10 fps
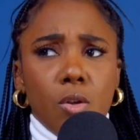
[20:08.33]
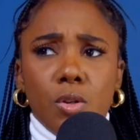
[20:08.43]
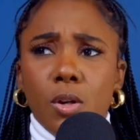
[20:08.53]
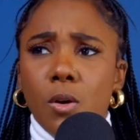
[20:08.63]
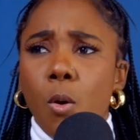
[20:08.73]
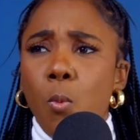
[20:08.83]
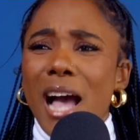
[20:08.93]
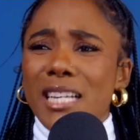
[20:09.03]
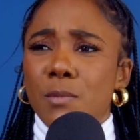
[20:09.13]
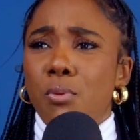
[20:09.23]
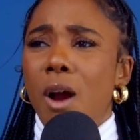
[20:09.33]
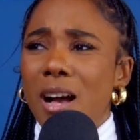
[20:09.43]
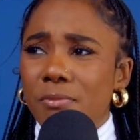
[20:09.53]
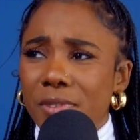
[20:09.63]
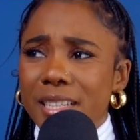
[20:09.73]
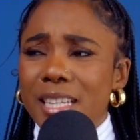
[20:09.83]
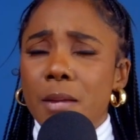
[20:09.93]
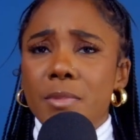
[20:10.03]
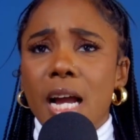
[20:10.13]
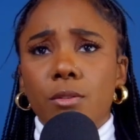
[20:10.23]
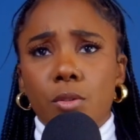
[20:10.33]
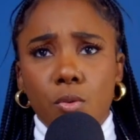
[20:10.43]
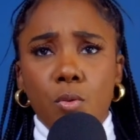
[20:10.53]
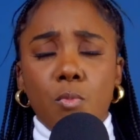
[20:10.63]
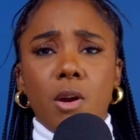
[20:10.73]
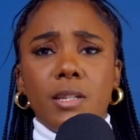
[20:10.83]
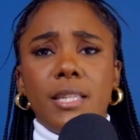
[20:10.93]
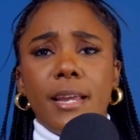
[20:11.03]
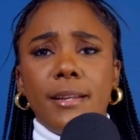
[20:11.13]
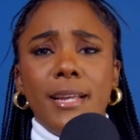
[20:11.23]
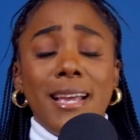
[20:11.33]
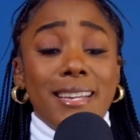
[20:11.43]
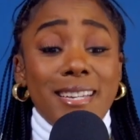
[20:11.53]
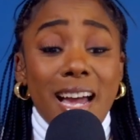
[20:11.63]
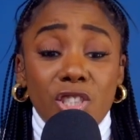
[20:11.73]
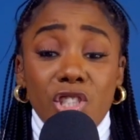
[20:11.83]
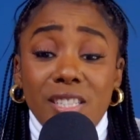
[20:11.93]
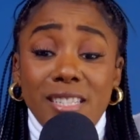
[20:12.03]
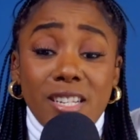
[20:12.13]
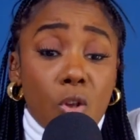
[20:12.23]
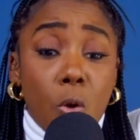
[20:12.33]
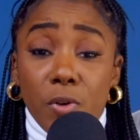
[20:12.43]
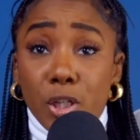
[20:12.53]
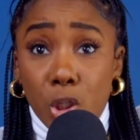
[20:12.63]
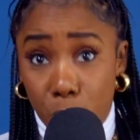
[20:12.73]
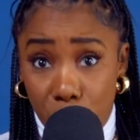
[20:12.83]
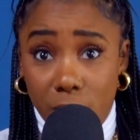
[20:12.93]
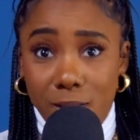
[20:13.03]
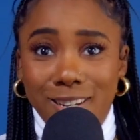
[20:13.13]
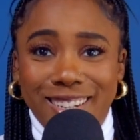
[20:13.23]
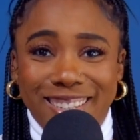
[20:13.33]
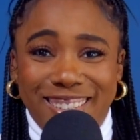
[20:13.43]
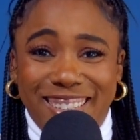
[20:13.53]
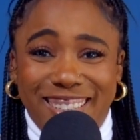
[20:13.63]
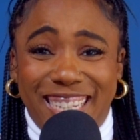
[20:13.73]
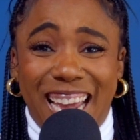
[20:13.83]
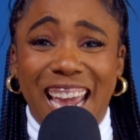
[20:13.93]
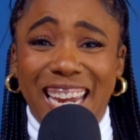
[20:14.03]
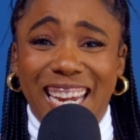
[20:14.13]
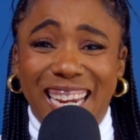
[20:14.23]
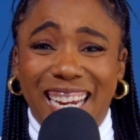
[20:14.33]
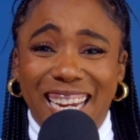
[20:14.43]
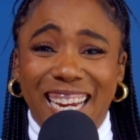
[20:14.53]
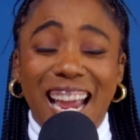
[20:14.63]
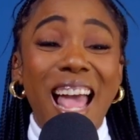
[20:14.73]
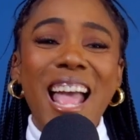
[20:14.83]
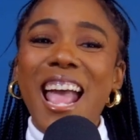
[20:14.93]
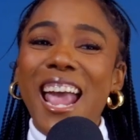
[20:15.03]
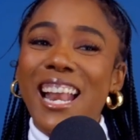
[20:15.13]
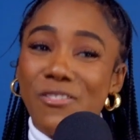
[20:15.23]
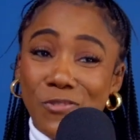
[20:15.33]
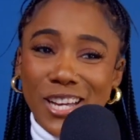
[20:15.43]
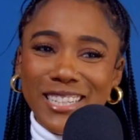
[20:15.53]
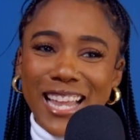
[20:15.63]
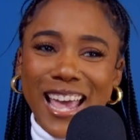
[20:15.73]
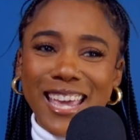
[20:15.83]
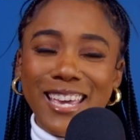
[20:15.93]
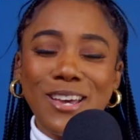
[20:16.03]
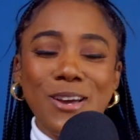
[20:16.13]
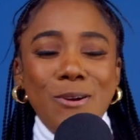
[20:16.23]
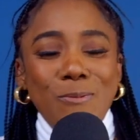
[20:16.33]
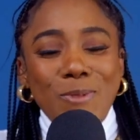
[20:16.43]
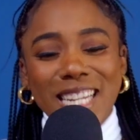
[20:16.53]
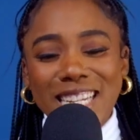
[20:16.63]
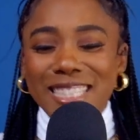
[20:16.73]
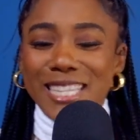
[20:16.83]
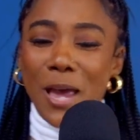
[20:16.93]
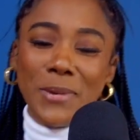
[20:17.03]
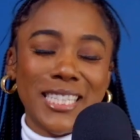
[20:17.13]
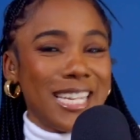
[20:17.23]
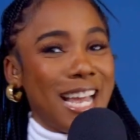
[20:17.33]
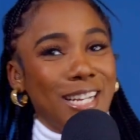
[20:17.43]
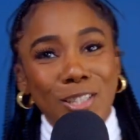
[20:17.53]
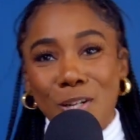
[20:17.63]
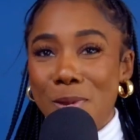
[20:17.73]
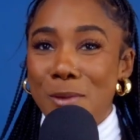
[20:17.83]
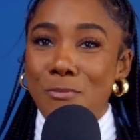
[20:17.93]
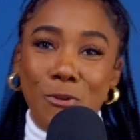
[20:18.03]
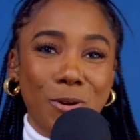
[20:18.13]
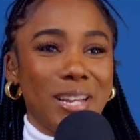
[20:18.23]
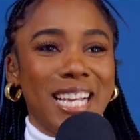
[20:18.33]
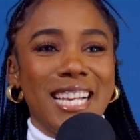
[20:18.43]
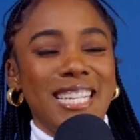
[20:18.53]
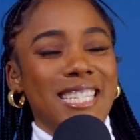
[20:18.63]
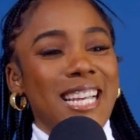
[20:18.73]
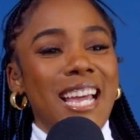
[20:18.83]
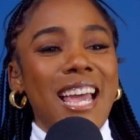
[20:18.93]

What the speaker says: a wise prophet named Dr. Umar said, consciousness over coochie. Okay. And I feel like we need to tap into that a little bit more, because